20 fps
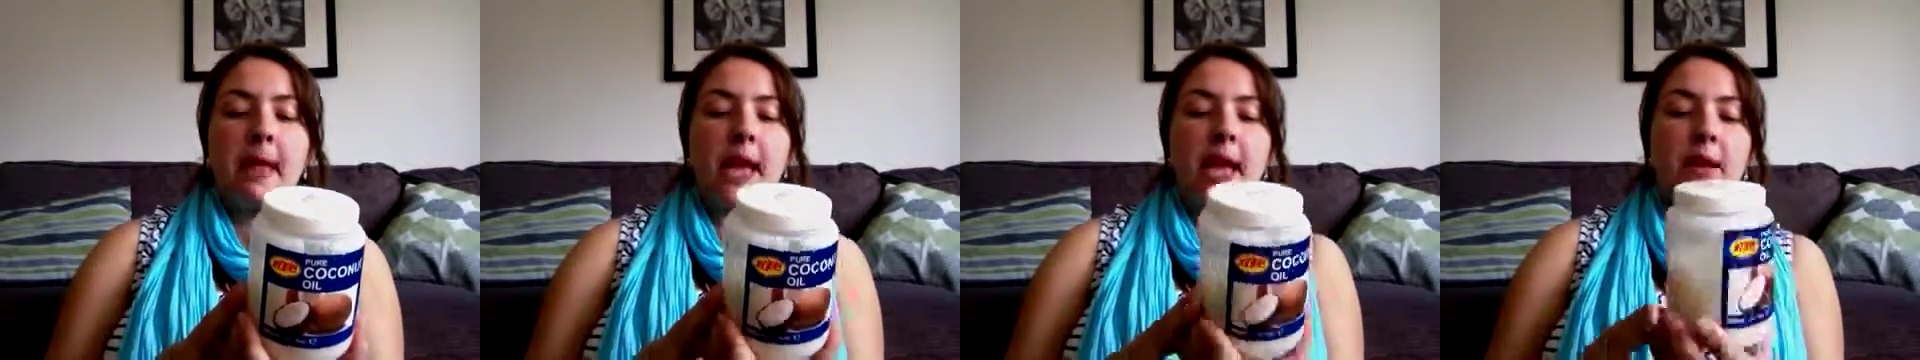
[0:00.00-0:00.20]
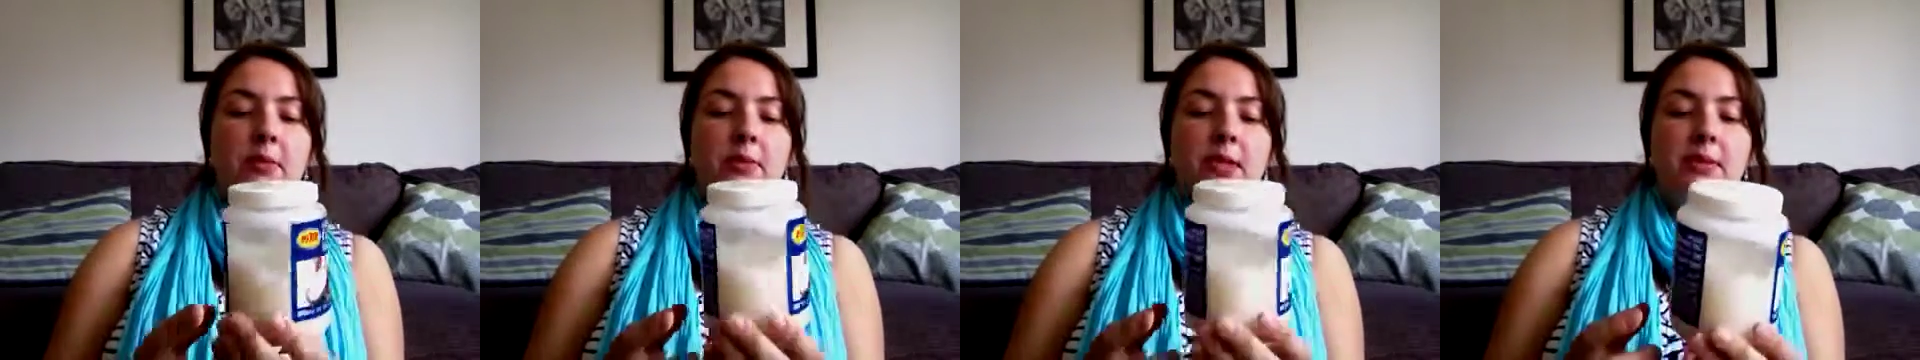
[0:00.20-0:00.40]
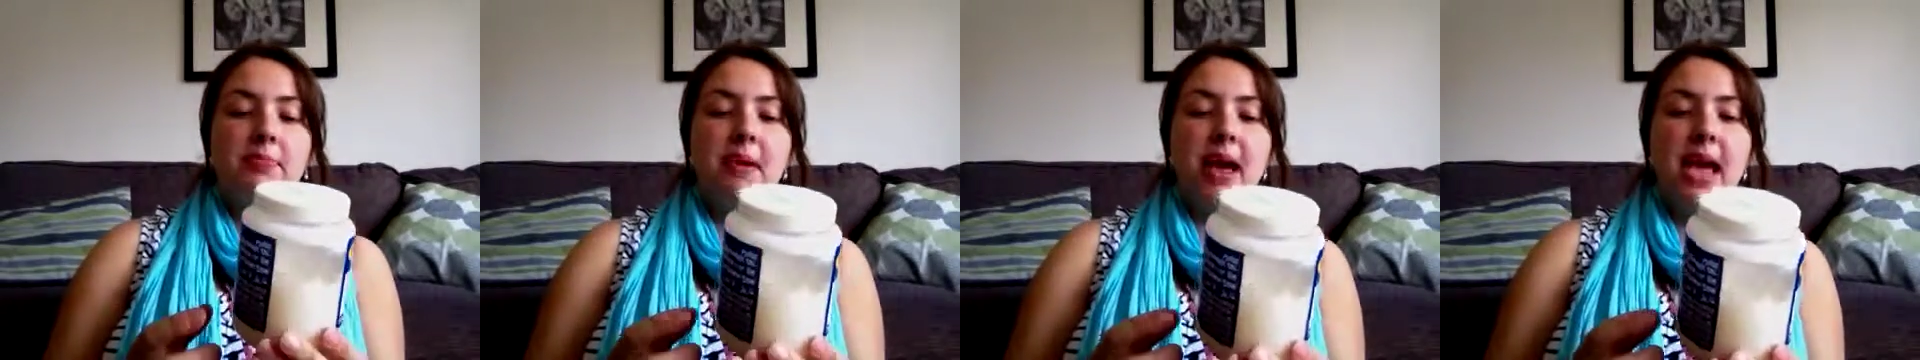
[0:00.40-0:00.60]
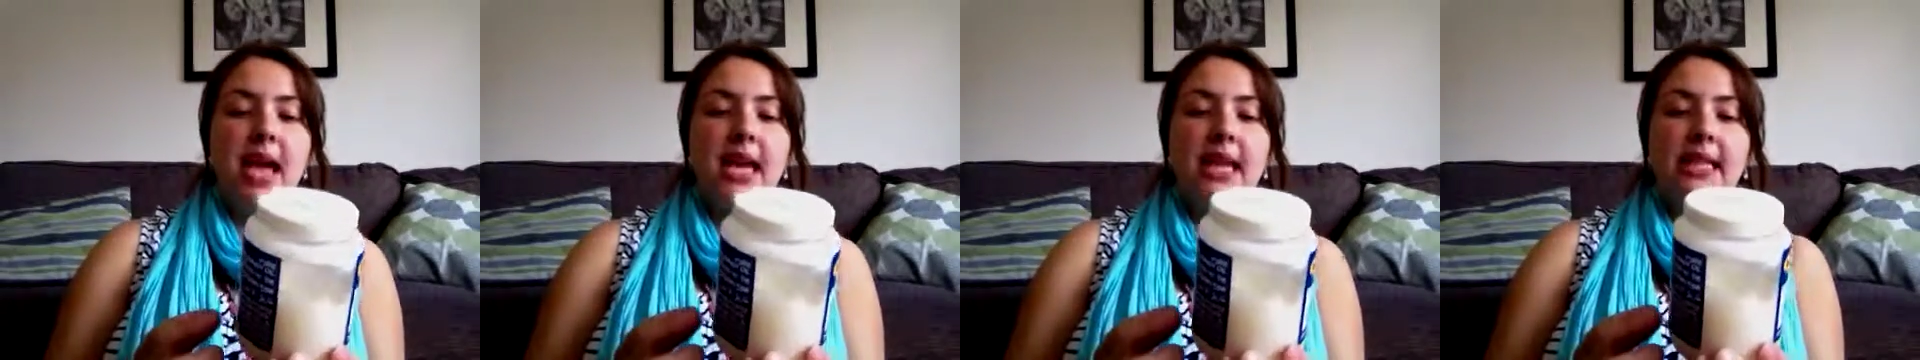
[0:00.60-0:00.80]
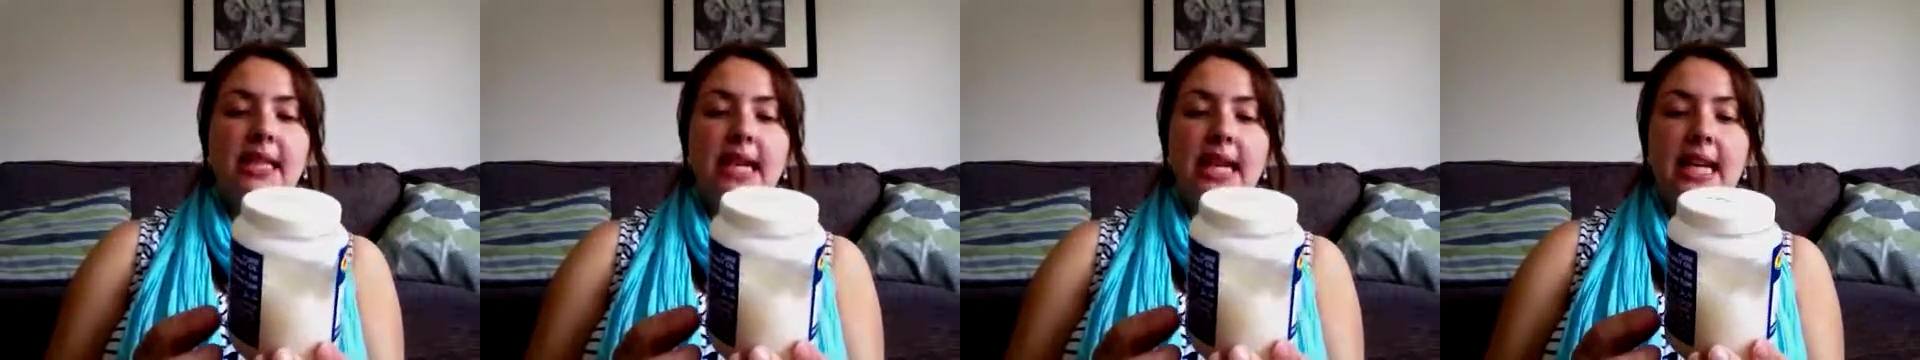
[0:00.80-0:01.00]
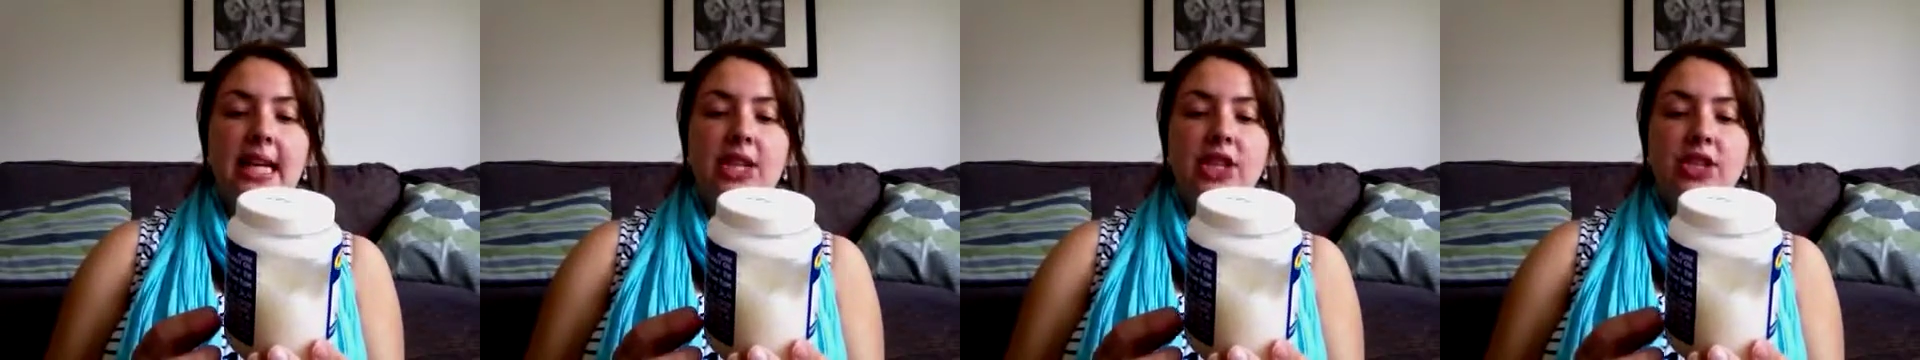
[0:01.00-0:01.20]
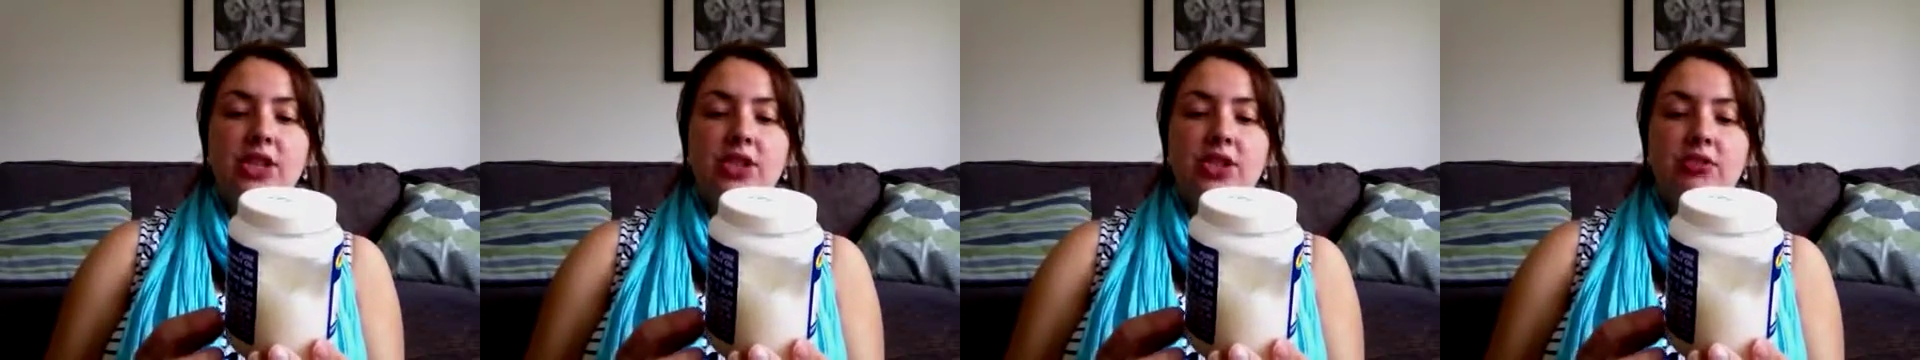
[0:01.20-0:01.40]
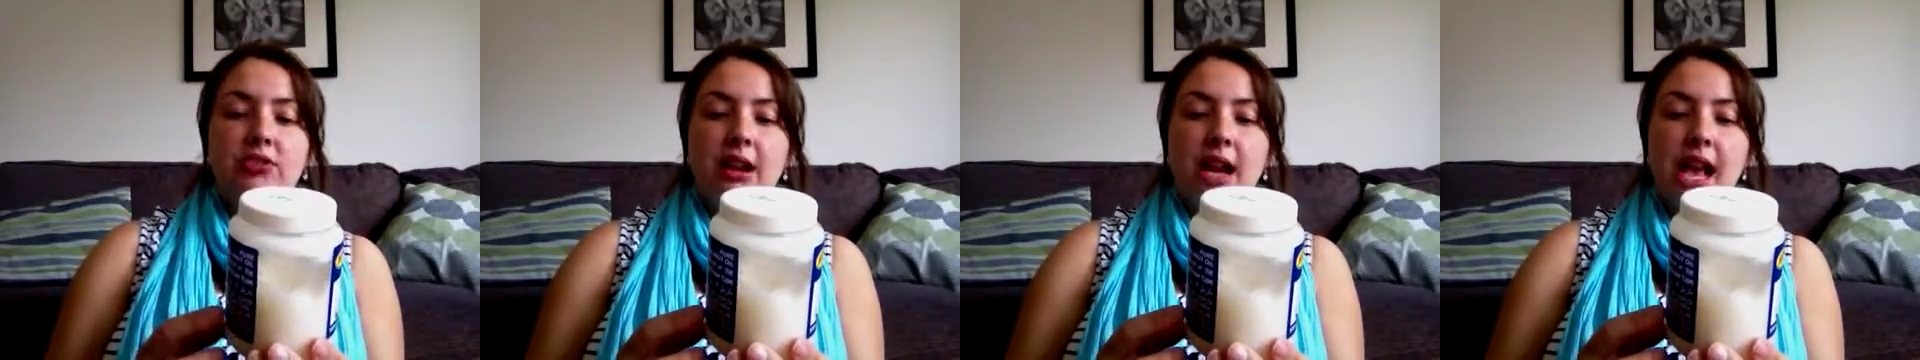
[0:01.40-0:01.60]
It was made in
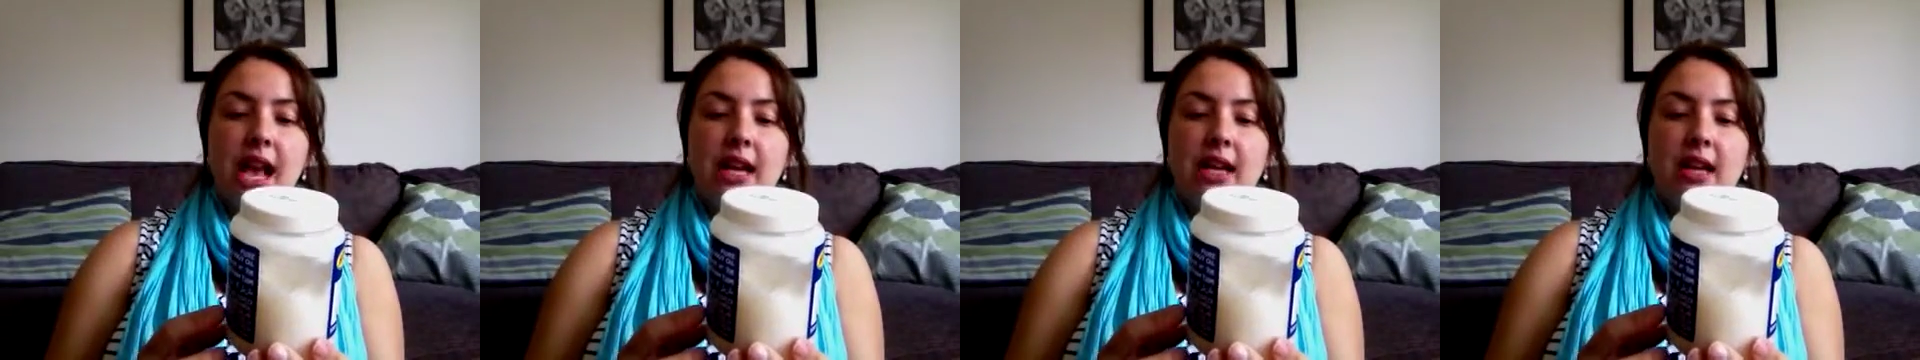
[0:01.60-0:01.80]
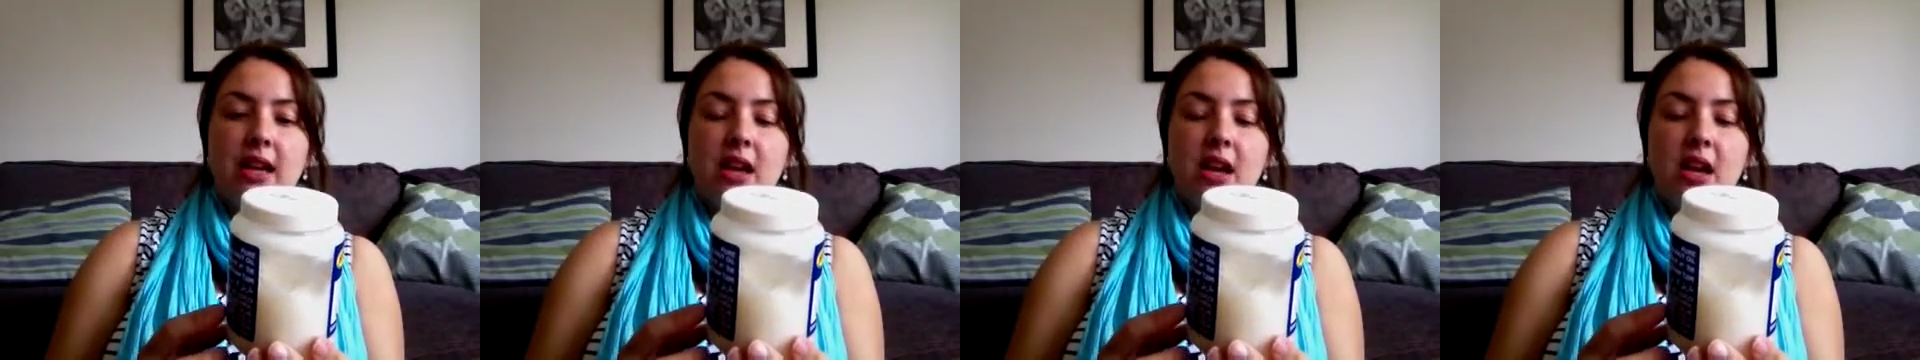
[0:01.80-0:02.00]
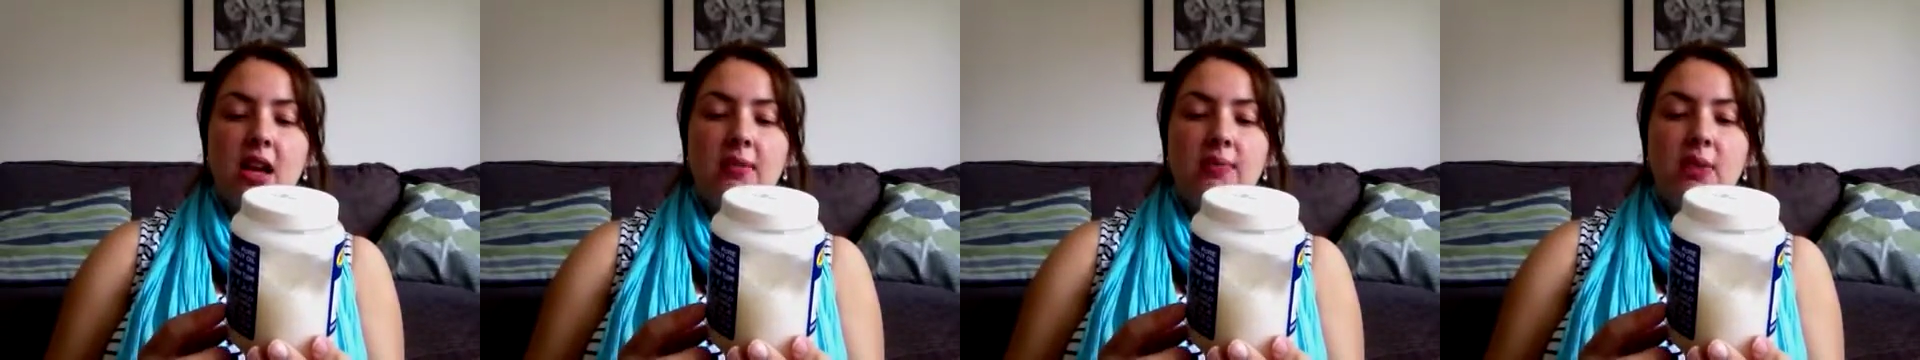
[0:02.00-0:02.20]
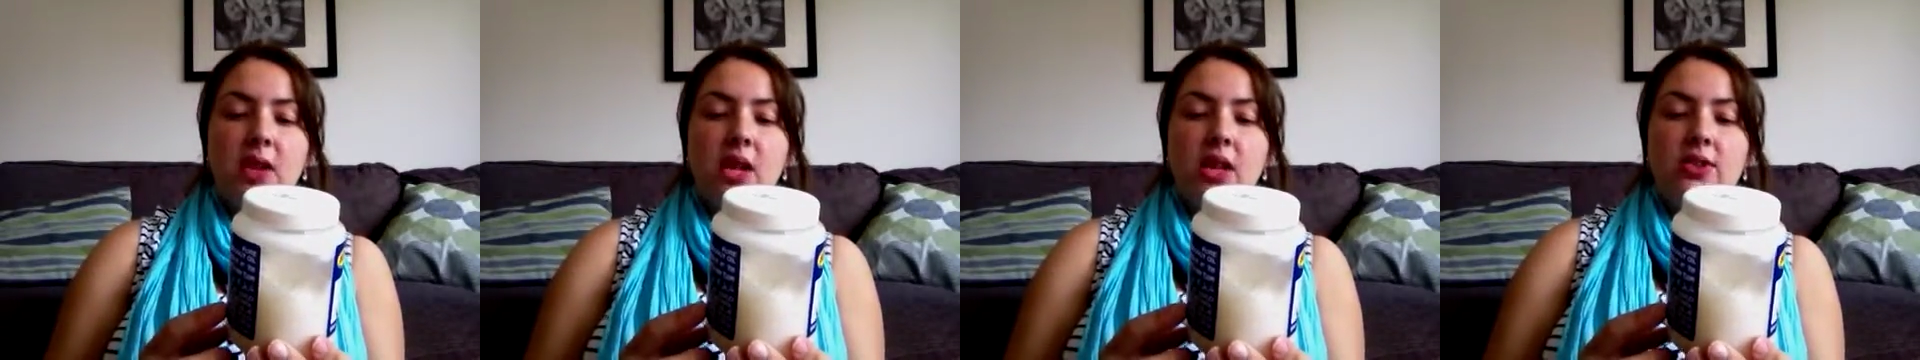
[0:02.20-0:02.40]
Sri Lanka,